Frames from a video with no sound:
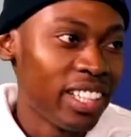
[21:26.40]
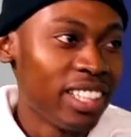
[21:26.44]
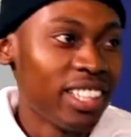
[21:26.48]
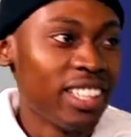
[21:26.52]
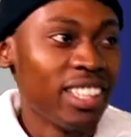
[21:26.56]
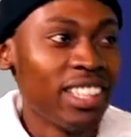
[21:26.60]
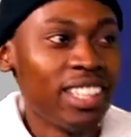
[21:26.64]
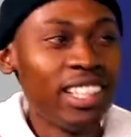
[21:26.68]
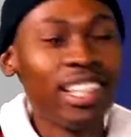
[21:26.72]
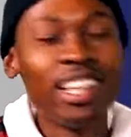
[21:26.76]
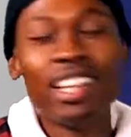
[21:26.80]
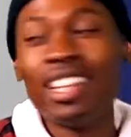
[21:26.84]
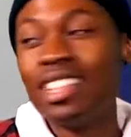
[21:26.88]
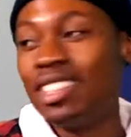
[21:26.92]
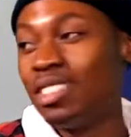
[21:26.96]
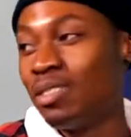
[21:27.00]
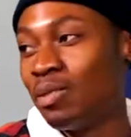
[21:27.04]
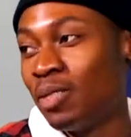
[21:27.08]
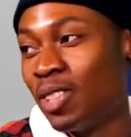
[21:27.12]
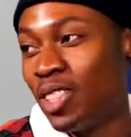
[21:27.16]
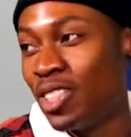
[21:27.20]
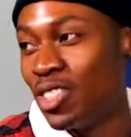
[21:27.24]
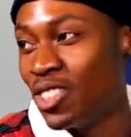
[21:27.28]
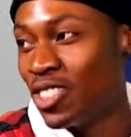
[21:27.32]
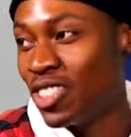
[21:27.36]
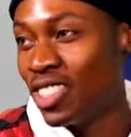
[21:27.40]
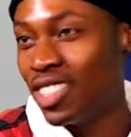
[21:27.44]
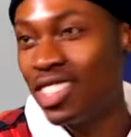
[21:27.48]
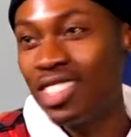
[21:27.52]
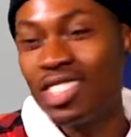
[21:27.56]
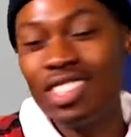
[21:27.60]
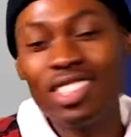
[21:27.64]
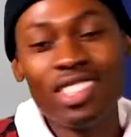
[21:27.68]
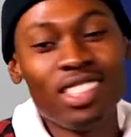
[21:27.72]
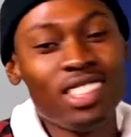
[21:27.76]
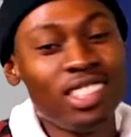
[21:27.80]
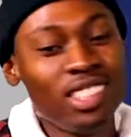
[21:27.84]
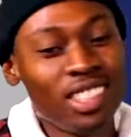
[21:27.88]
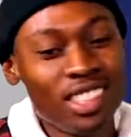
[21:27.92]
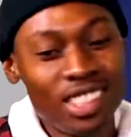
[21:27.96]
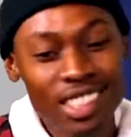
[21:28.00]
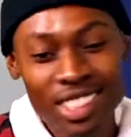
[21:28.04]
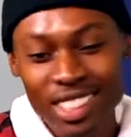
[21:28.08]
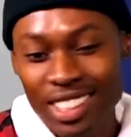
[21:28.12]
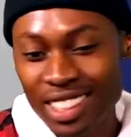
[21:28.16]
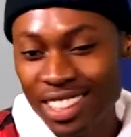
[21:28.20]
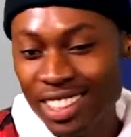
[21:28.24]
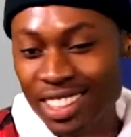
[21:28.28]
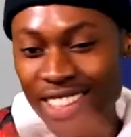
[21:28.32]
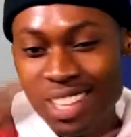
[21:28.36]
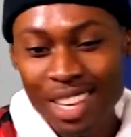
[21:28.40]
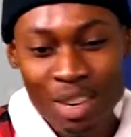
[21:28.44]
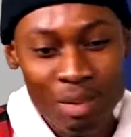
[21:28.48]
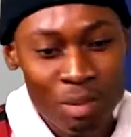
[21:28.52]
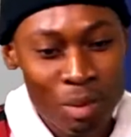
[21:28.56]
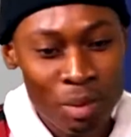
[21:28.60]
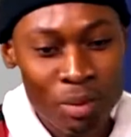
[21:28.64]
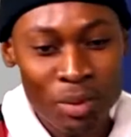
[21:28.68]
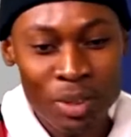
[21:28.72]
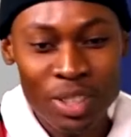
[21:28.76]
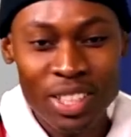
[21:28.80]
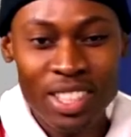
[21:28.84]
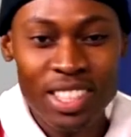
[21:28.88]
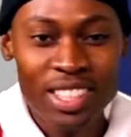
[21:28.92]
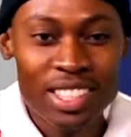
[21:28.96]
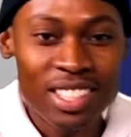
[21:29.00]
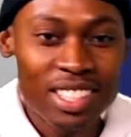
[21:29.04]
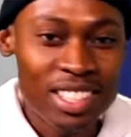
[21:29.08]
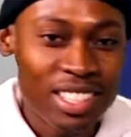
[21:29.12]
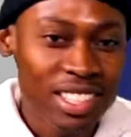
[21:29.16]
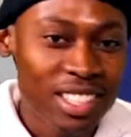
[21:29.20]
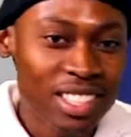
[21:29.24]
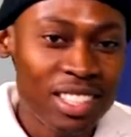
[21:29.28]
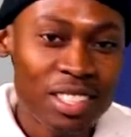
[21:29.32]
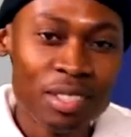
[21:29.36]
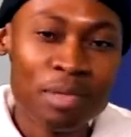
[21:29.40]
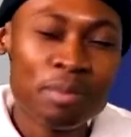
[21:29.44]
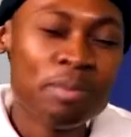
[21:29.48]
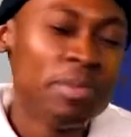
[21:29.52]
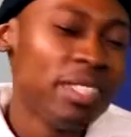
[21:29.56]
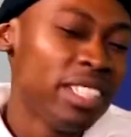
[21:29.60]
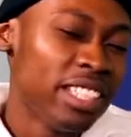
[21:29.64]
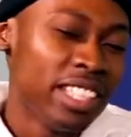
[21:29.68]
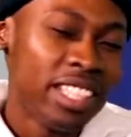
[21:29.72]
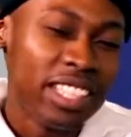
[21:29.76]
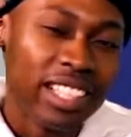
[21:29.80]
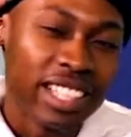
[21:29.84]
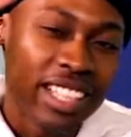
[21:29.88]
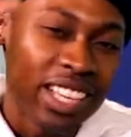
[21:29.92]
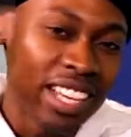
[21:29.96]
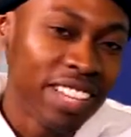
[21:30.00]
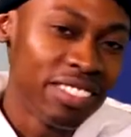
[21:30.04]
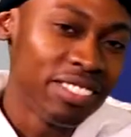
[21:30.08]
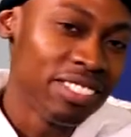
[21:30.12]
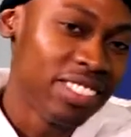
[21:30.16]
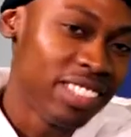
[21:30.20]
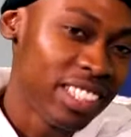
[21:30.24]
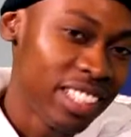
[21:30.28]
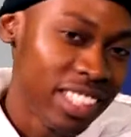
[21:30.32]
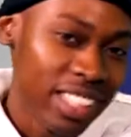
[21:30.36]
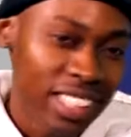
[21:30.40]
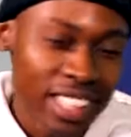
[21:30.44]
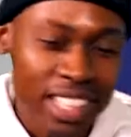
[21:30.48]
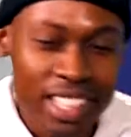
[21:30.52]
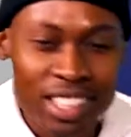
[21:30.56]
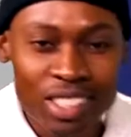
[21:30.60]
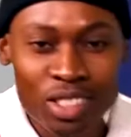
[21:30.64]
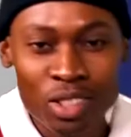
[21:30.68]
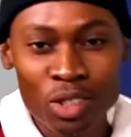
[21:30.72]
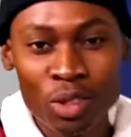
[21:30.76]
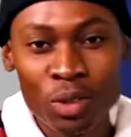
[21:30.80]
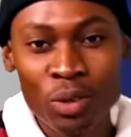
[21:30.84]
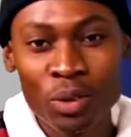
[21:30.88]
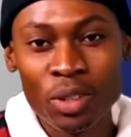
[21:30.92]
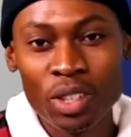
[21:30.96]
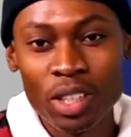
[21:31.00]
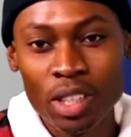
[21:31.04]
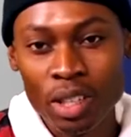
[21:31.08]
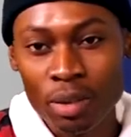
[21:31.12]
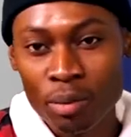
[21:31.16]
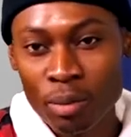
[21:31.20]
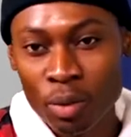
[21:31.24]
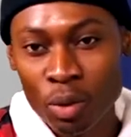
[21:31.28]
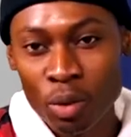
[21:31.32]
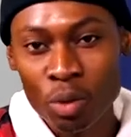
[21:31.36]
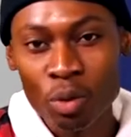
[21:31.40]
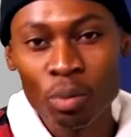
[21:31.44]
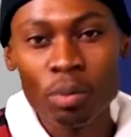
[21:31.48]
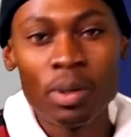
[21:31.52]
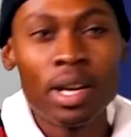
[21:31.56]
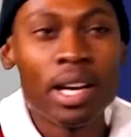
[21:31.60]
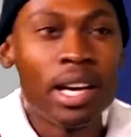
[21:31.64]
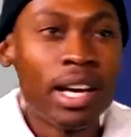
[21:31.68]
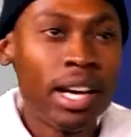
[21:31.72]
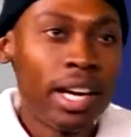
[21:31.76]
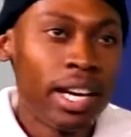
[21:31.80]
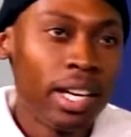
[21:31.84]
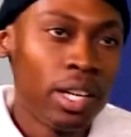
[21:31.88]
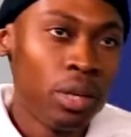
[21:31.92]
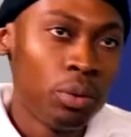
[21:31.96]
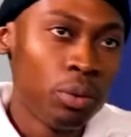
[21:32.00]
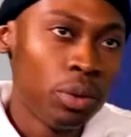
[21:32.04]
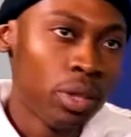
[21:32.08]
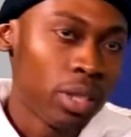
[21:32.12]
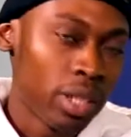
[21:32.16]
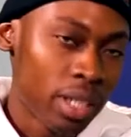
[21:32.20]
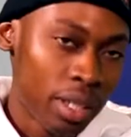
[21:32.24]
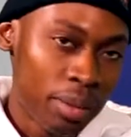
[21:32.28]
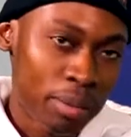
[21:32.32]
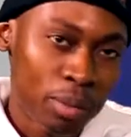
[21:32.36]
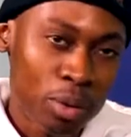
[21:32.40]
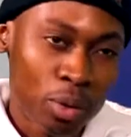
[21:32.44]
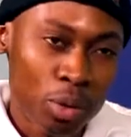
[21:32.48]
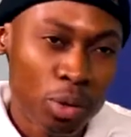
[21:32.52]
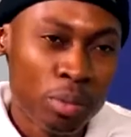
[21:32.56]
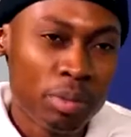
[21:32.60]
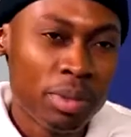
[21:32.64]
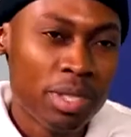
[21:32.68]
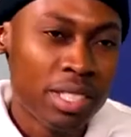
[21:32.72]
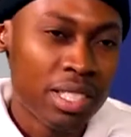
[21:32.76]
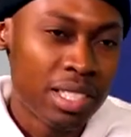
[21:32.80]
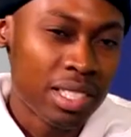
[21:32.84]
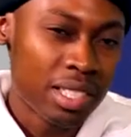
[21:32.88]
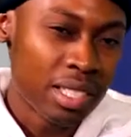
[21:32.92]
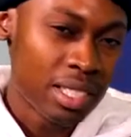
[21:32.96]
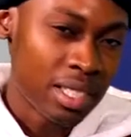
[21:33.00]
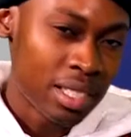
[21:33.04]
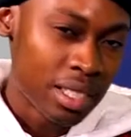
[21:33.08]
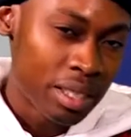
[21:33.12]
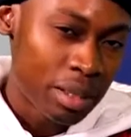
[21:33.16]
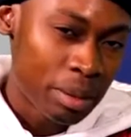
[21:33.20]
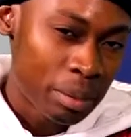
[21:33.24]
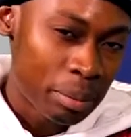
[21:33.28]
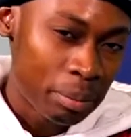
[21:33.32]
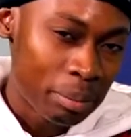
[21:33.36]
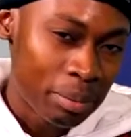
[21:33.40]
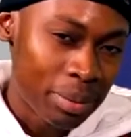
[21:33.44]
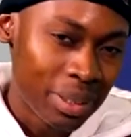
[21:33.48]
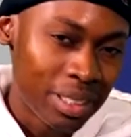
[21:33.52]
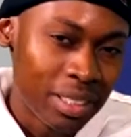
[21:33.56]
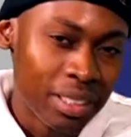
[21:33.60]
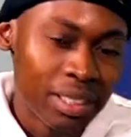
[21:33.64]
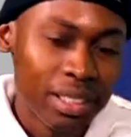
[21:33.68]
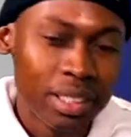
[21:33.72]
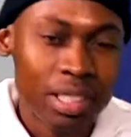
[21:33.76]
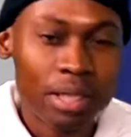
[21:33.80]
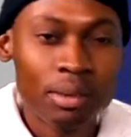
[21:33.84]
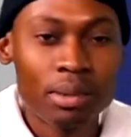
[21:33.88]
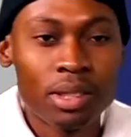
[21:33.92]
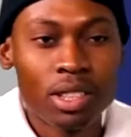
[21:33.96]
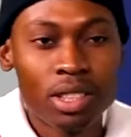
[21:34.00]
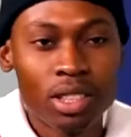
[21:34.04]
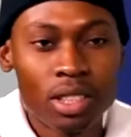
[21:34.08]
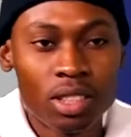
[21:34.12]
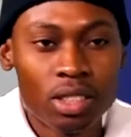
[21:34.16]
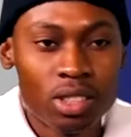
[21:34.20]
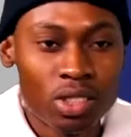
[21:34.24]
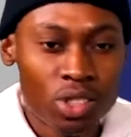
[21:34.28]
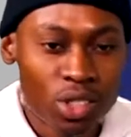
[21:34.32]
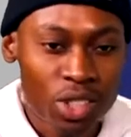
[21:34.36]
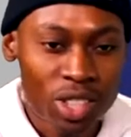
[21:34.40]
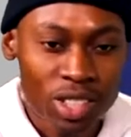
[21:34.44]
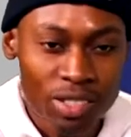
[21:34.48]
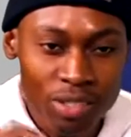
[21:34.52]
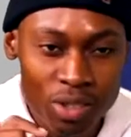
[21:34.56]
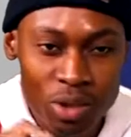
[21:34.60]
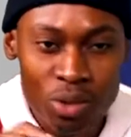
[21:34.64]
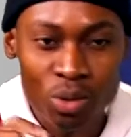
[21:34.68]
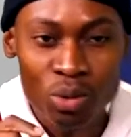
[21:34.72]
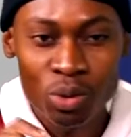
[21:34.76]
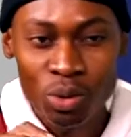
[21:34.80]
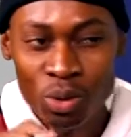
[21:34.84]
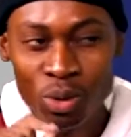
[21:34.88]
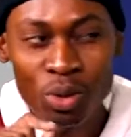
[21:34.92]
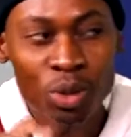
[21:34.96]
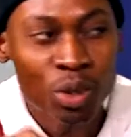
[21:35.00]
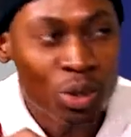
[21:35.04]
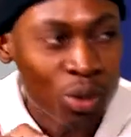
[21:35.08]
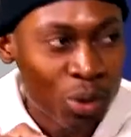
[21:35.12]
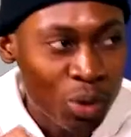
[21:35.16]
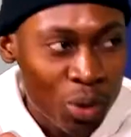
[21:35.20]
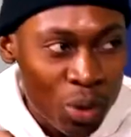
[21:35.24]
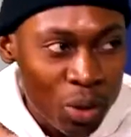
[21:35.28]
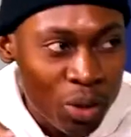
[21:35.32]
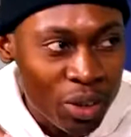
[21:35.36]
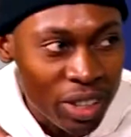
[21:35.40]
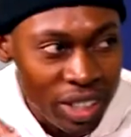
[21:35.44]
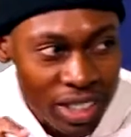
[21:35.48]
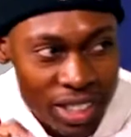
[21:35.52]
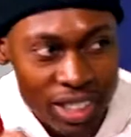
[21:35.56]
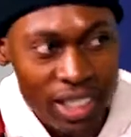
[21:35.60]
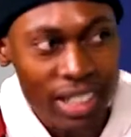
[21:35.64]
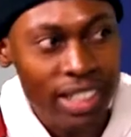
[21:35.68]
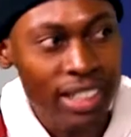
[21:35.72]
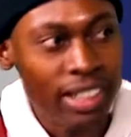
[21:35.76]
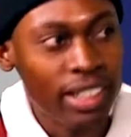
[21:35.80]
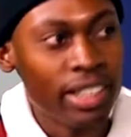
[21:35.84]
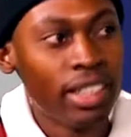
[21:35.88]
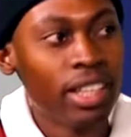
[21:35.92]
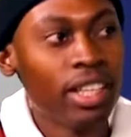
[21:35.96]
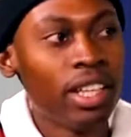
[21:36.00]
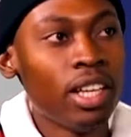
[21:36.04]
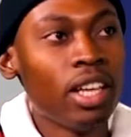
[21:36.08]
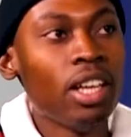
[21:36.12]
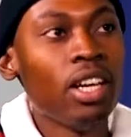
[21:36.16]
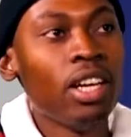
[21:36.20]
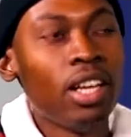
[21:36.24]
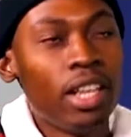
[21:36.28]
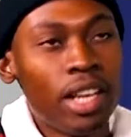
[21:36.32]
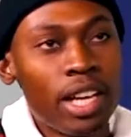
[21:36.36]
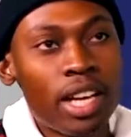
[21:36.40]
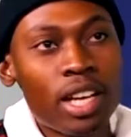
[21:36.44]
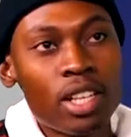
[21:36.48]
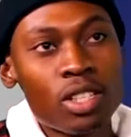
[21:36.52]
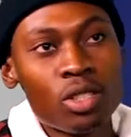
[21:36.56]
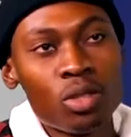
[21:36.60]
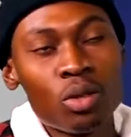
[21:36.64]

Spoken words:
Yeah, it's Mace Treezy, and then yeah, people can see me and everything that has to do with Cream Group. And then with Cream Group, it's a bit skeptical because you have to know exactly. Yeah.